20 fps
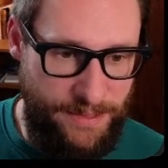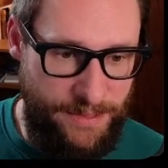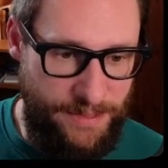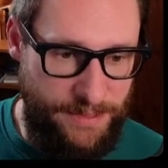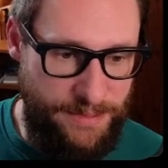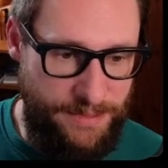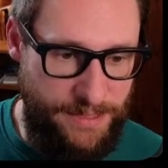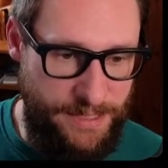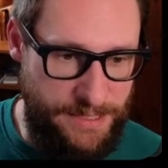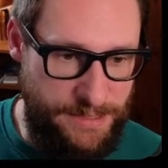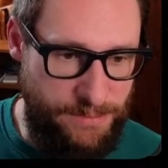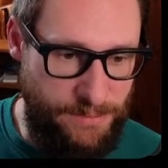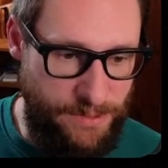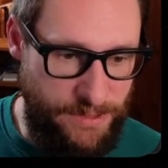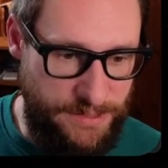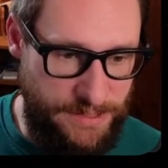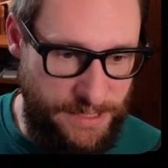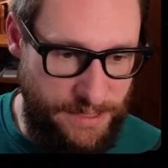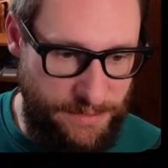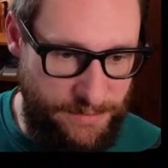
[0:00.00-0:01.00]
This
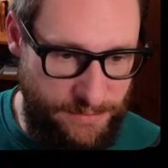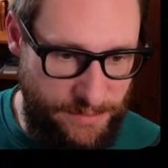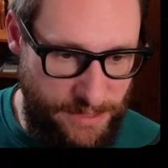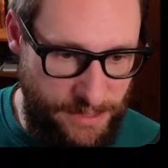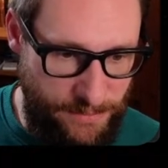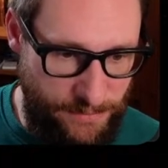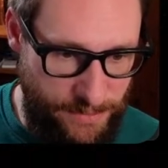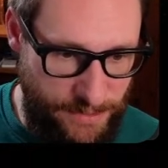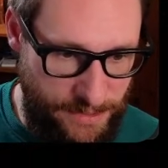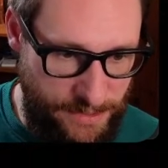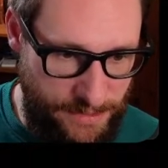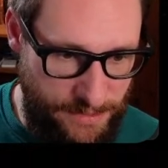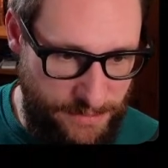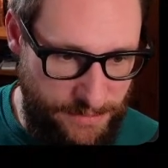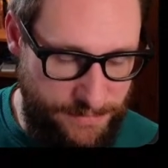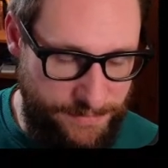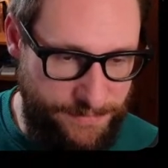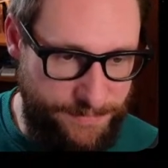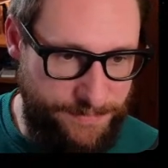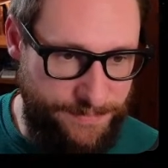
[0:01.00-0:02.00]
worked out really
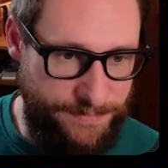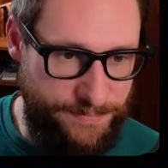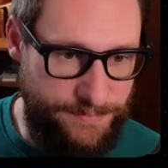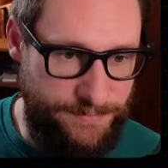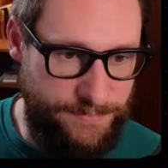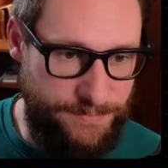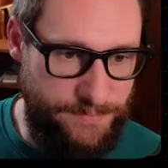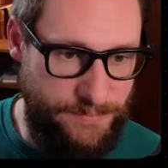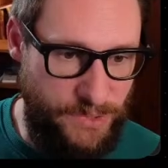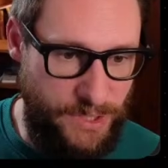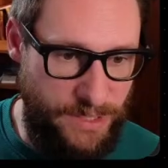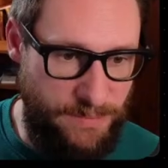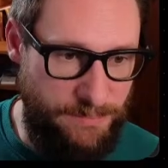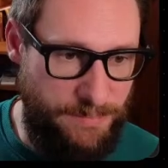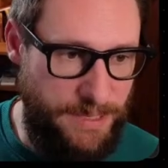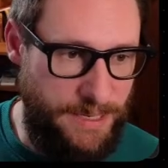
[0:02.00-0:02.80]
well. We can play